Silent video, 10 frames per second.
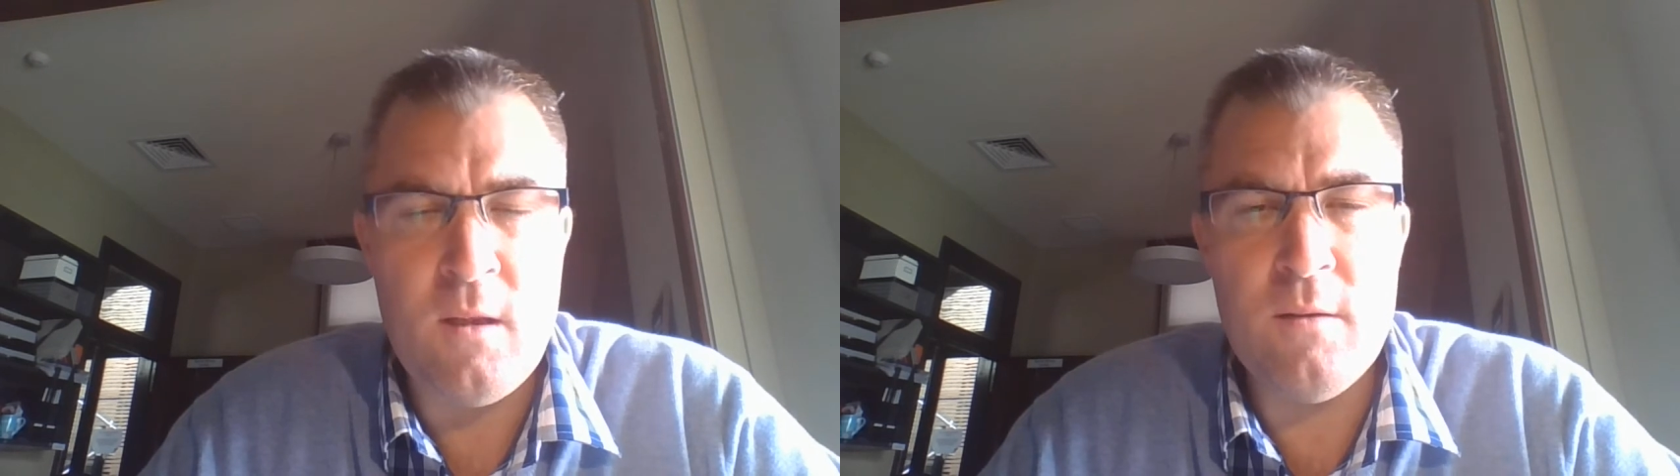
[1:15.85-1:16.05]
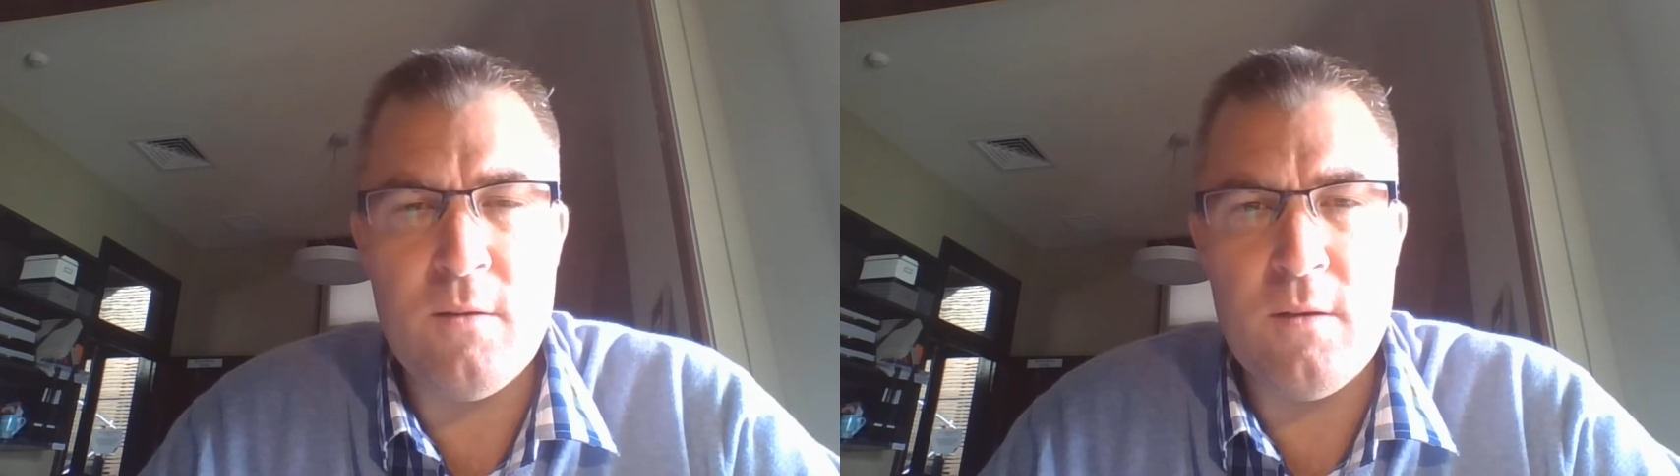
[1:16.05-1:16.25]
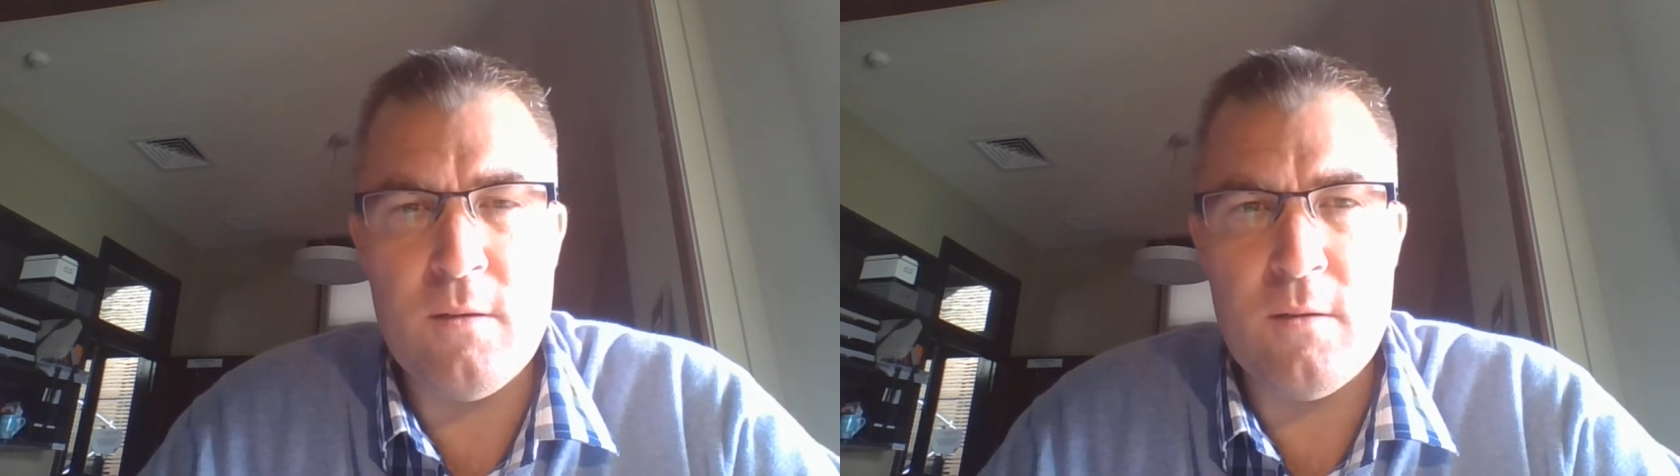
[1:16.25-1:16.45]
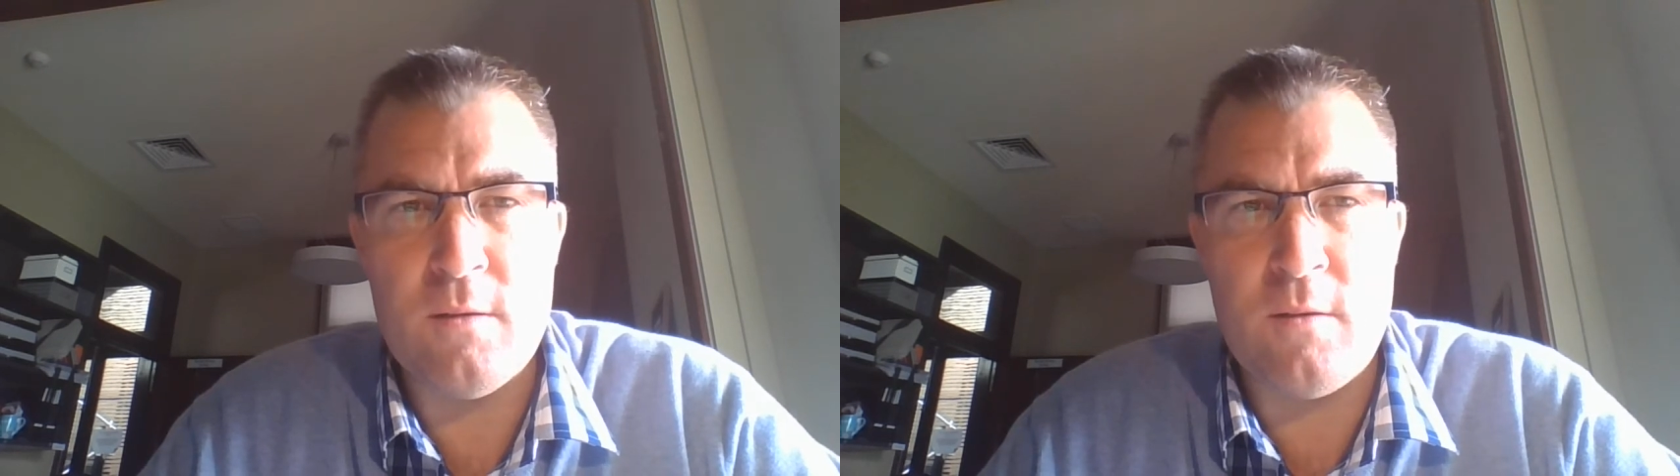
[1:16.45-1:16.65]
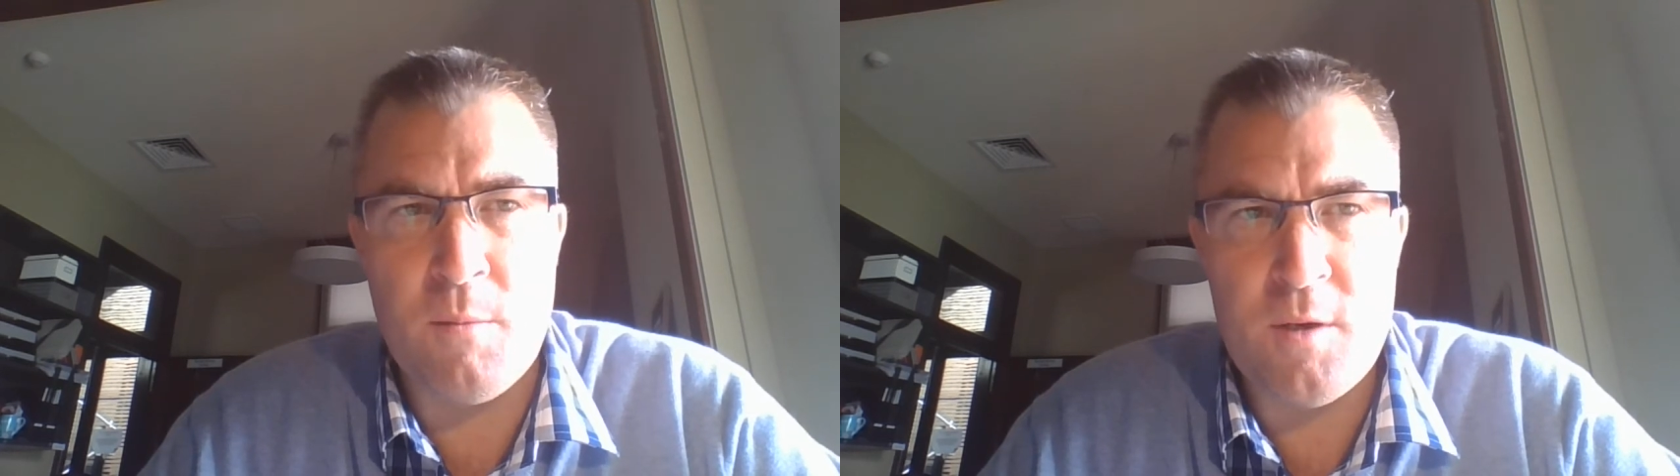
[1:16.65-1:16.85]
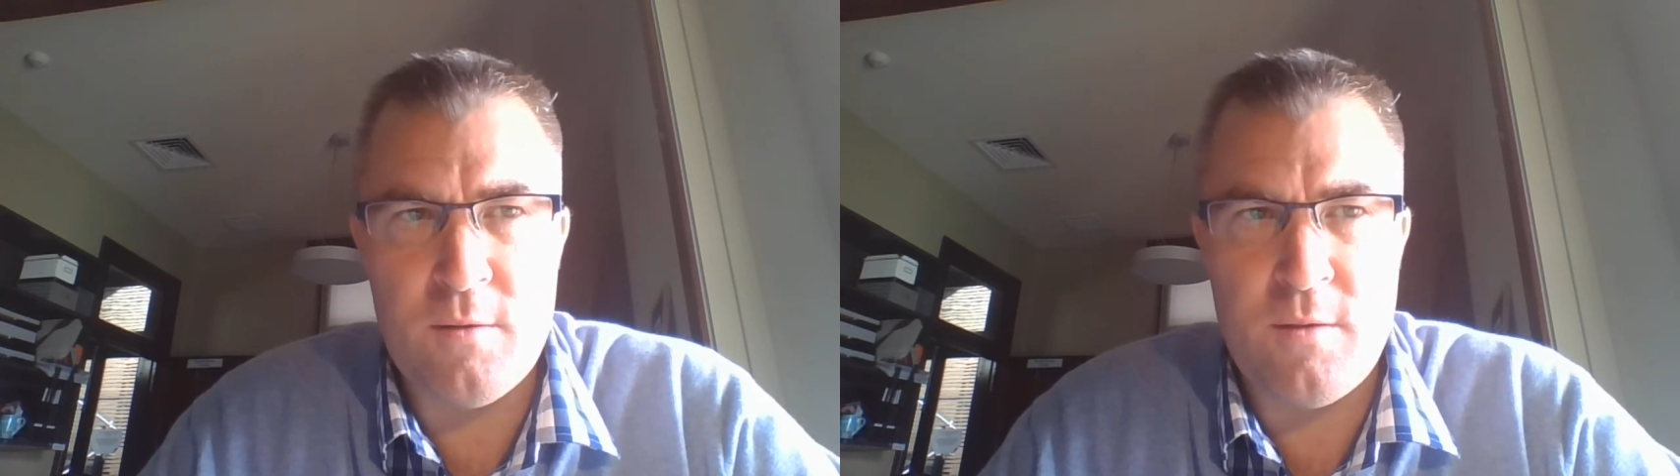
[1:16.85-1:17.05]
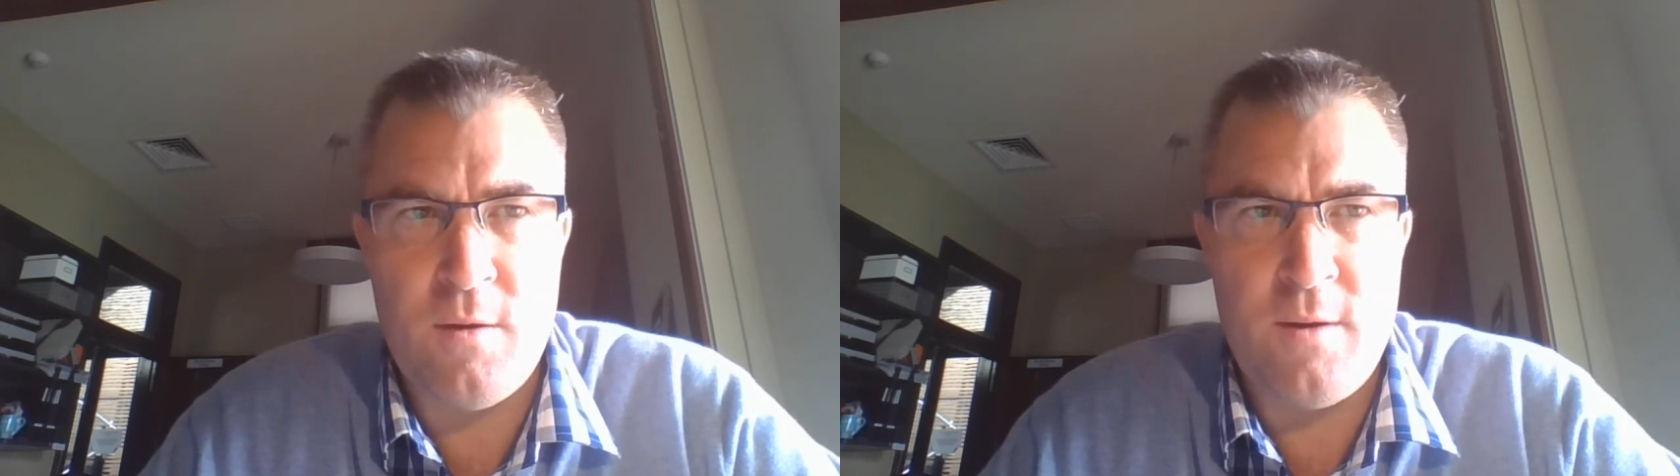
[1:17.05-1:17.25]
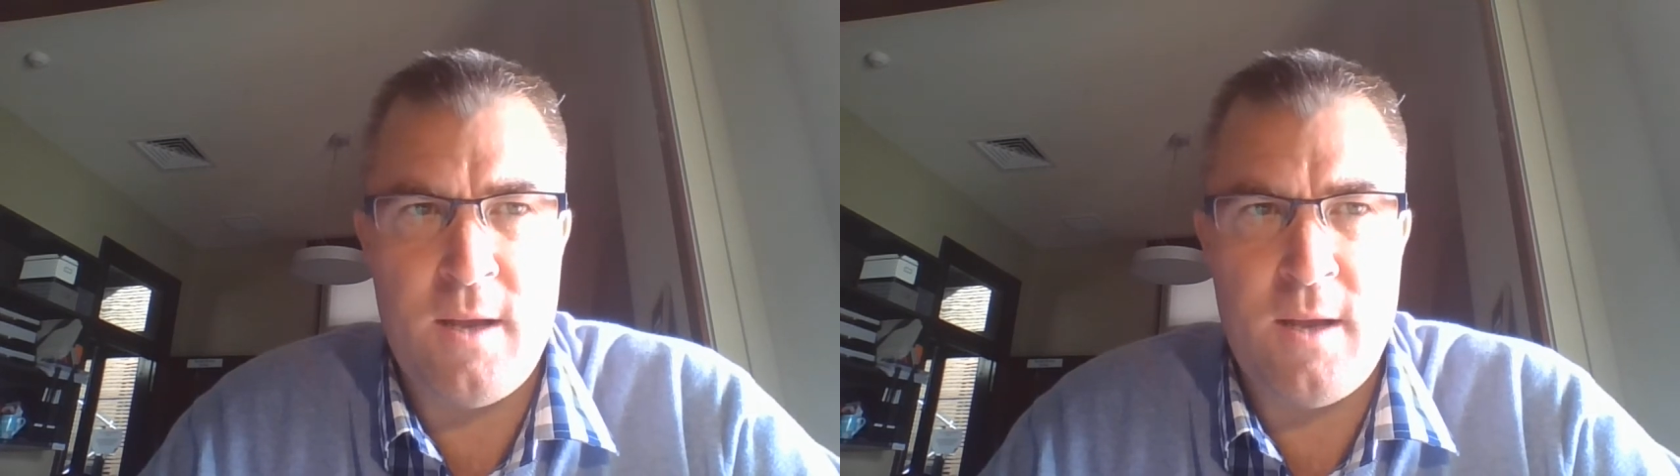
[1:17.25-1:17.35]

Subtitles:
the domino theory